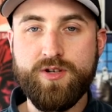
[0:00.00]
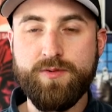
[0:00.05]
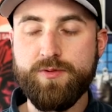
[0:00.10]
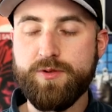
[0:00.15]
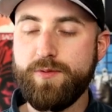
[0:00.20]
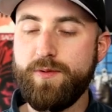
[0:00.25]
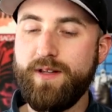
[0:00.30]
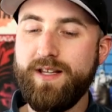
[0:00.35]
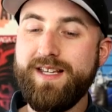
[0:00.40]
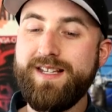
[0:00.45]
It was
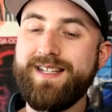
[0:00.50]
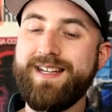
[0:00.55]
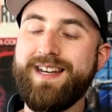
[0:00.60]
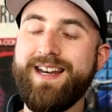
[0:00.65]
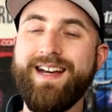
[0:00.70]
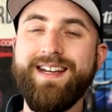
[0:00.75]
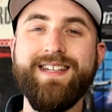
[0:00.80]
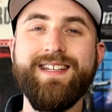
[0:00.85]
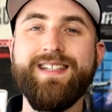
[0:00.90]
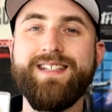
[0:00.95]
released in
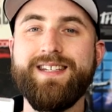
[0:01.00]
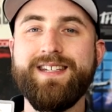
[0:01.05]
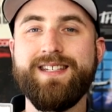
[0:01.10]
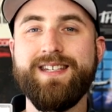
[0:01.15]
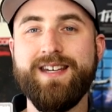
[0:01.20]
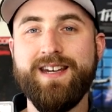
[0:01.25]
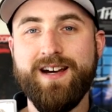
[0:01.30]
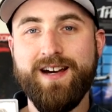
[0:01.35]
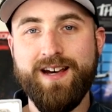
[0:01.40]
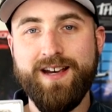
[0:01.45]

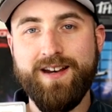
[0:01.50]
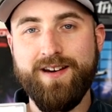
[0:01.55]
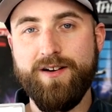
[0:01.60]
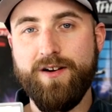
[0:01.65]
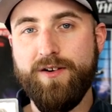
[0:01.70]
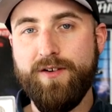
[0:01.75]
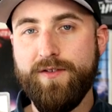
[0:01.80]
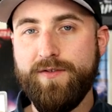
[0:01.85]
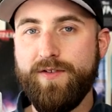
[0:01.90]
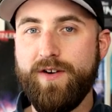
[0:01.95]
1969. It
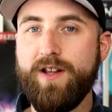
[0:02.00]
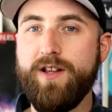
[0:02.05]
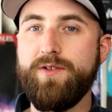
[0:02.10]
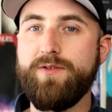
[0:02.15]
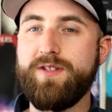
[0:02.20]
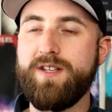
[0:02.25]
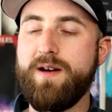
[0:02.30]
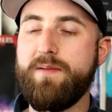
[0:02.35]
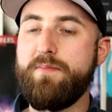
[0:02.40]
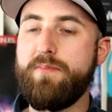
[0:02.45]
all
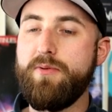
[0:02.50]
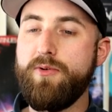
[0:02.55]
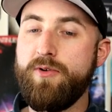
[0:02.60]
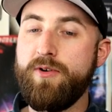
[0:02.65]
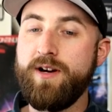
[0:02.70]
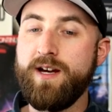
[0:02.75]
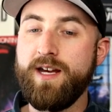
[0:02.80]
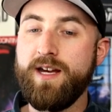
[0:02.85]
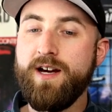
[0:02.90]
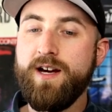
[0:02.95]
follows a
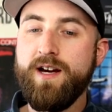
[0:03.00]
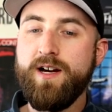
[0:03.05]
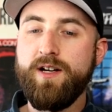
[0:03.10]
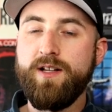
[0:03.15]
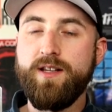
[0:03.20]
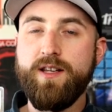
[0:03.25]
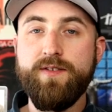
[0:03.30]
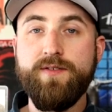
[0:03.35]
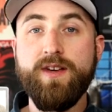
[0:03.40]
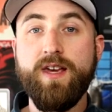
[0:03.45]
boy
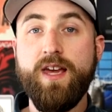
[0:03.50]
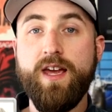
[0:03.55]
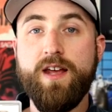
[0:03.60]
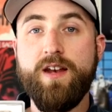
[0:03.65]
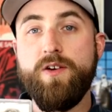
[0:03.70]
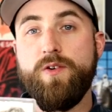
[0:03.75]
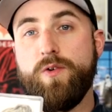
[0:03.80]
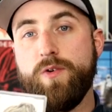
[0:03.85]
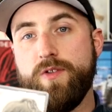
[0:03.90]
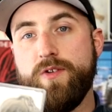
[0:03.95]
living
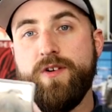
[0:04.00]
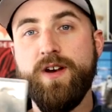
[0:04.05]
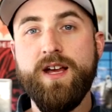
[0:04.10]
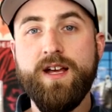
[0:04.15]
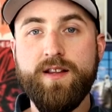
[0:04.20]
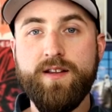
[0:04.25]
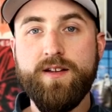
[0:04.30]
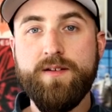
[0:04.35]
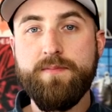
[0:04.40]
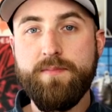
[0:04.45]
in northern
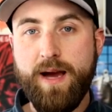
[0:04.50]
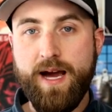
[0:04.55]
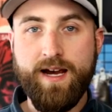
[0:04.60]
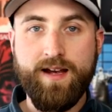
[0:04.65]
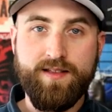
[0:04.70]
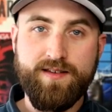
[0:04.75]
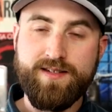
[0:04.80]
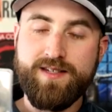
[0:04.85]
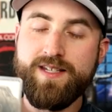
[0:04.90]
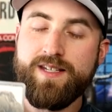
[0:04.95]
England back
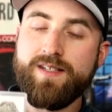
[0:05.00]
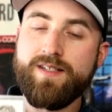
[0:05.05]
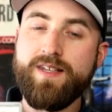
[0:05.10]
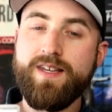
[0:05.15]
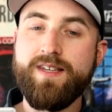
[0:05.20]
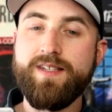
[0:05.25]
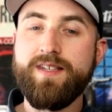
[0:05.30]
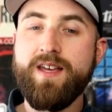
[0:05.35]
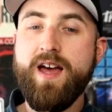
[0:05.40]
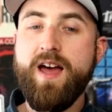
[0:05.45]
in the
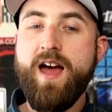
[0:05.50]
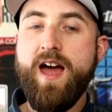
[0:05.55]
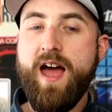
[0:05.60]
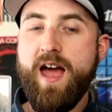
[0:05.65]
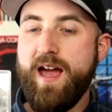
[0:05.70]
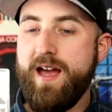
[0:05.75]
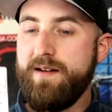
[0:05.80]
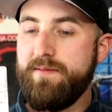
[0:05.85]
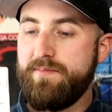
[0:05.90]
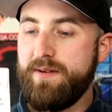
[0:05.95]
60s
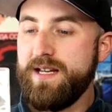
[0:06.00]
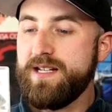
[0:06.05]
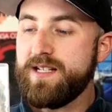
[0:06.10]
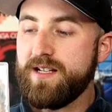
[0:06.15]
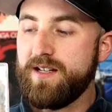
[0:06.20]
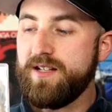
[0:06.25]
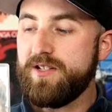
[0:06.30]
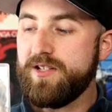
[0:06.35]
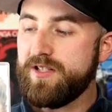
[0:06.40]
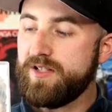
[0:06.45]
and
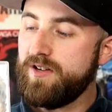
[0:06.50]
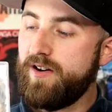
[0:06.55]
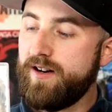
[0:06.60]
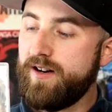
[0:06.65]
basically just